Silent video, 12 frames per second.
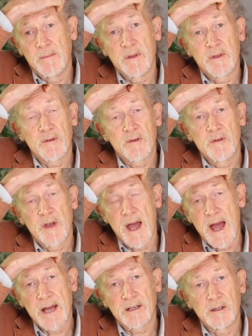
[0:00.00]
through their
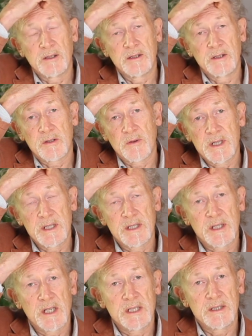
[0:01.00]
adulthood, 20s,
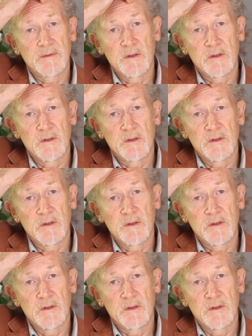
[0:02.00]
30s,